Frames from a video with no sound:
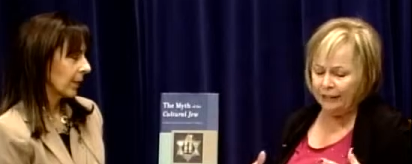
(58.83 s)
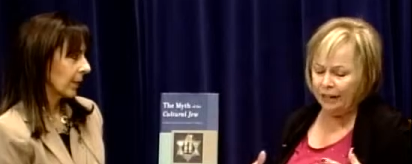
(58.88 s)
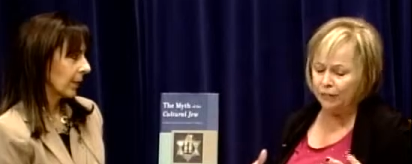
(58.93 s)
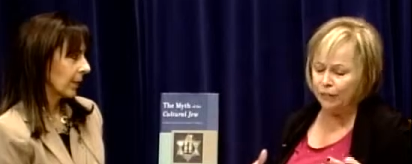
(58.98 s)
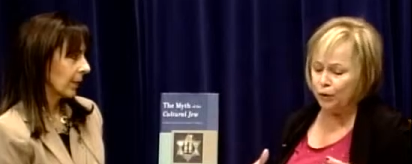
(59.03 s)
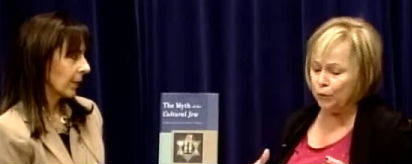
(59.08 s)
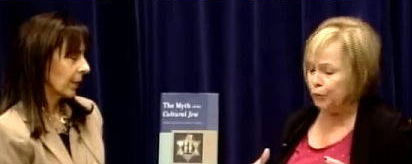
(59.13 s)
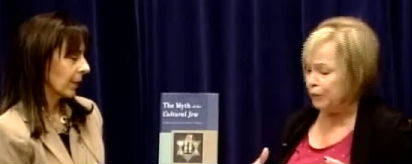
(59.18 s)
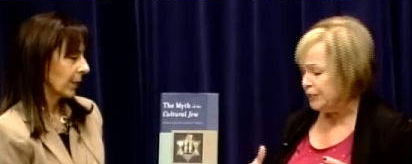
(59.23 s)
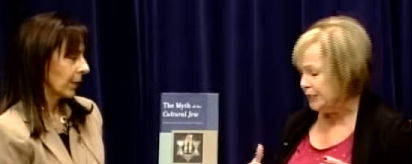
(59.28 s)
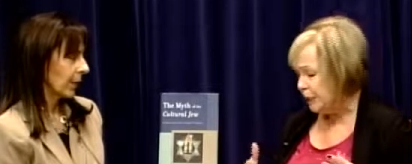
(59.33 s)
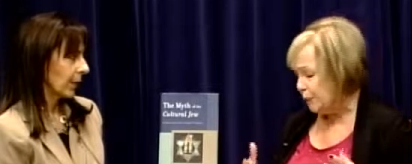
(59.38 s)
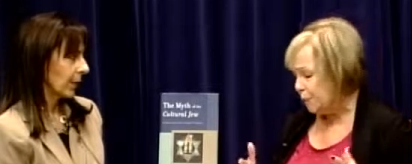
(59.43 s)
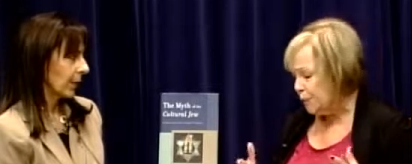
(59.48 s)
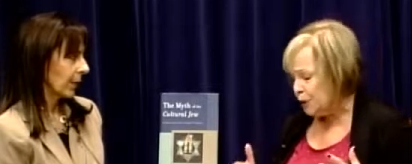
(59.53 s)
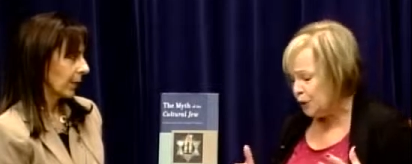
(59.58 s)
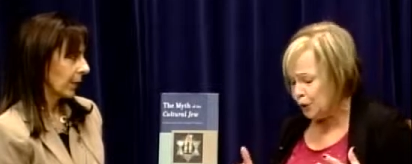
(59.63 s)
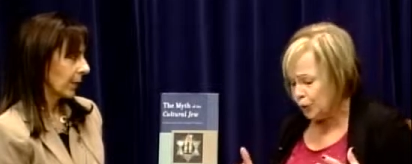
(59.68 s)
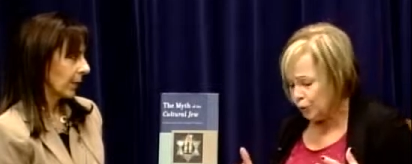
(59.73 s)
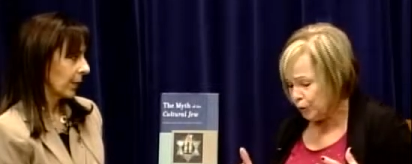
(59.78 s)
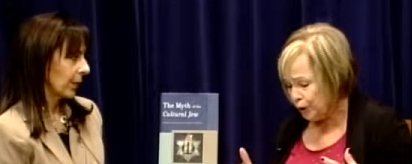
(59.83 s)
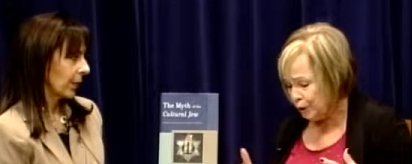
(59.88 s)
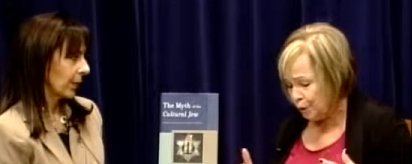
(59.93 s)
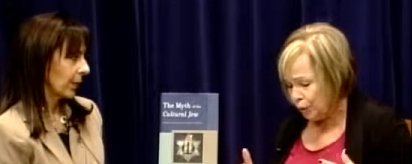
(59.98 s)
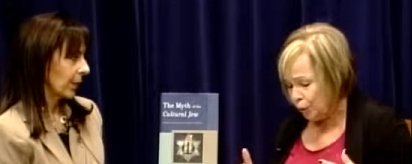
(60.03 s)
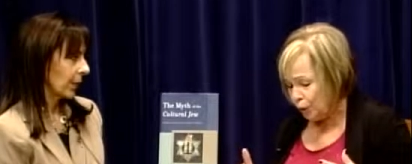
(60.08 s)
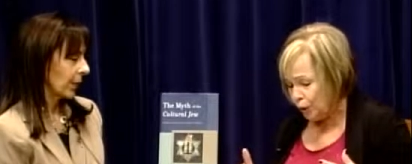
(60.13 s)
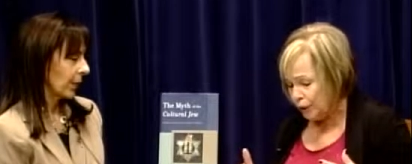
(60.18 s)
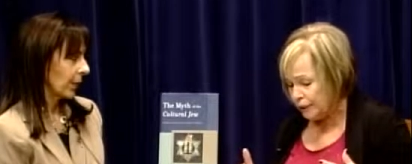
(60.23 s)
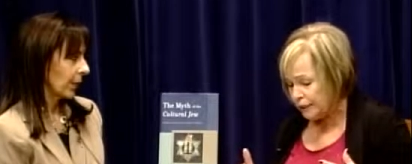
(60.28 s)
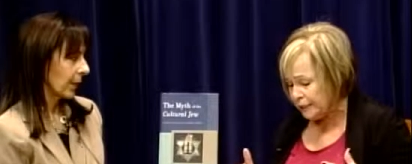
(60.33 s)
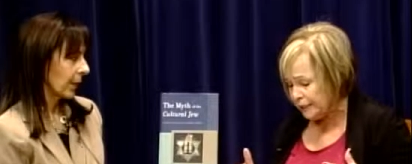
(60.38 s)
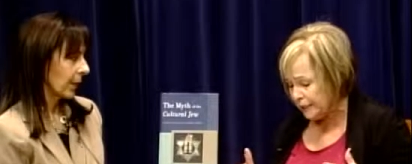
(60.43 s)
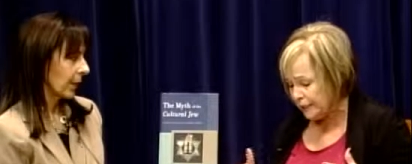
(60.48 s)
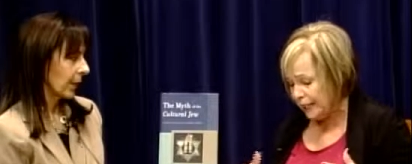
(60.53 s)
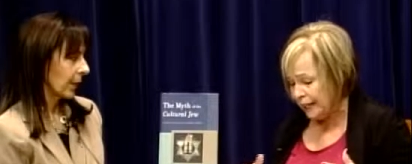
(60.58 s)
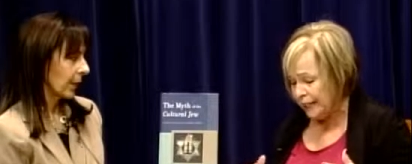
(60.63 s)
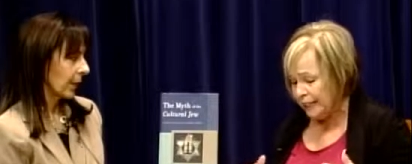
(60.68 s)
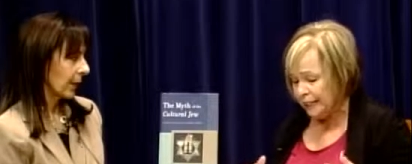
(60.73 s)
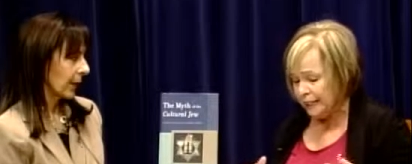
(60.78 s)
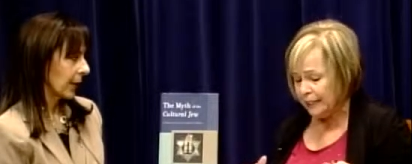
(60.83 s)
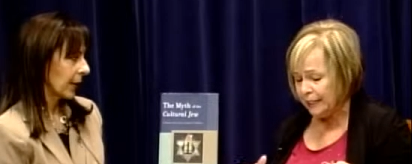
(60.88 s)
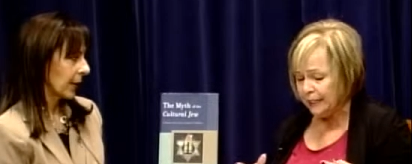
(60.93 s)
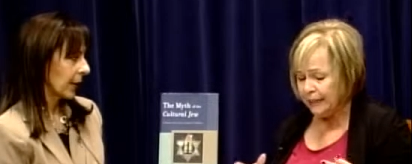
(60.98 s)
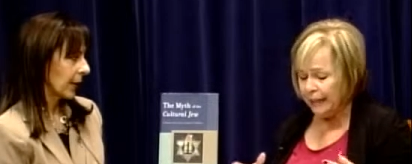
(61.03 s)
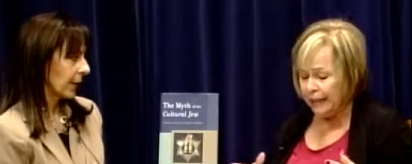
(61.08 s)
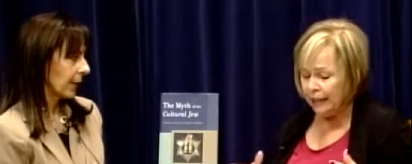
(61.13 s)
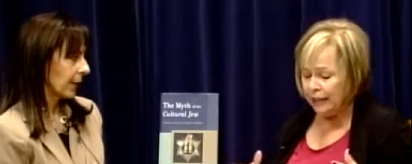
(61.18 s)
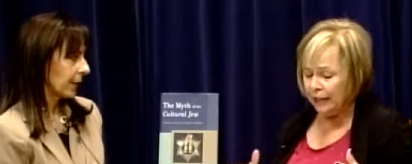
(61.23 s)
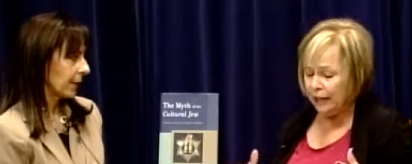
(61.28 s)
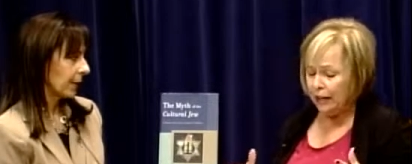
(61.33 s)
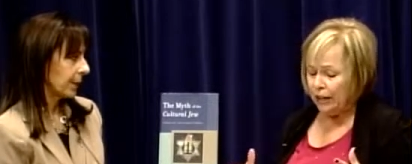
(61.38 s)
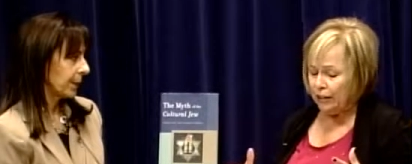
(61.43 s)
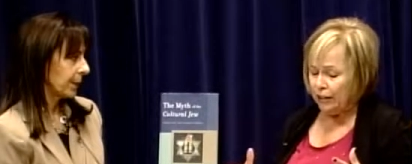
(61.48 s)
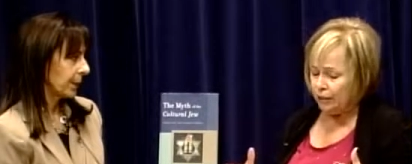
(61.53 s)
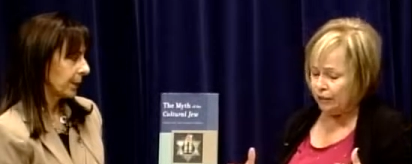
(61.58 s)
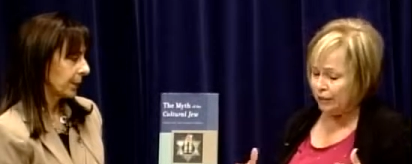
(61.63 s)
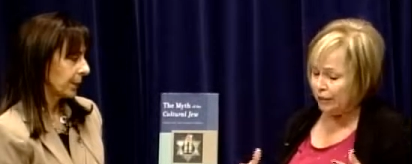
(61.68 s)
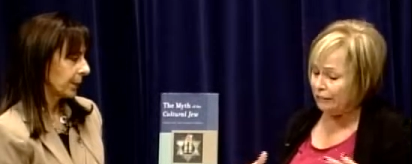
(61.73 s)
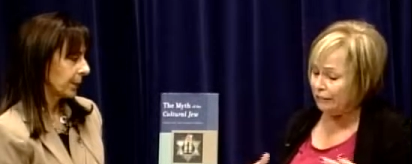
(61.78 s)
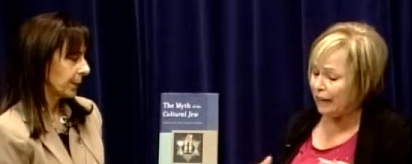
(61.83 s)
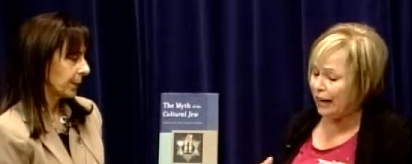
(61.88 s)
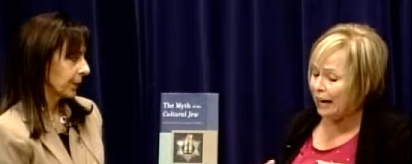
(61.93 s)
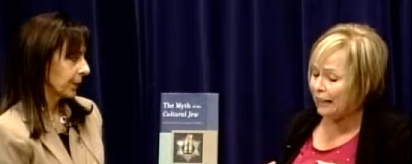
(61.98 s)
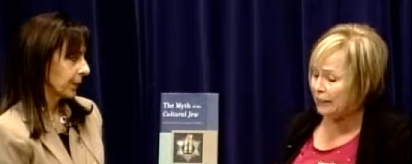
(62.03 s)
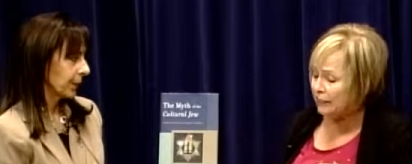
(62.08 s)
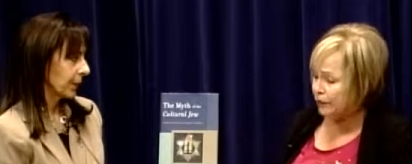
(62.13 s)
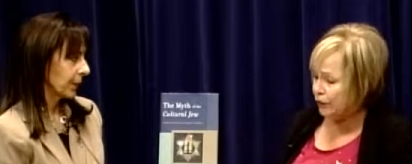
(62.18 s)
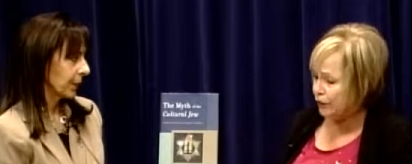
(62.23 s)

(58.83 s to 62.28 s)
Speaker 1: then there was the Pew Report stating that there's a lot of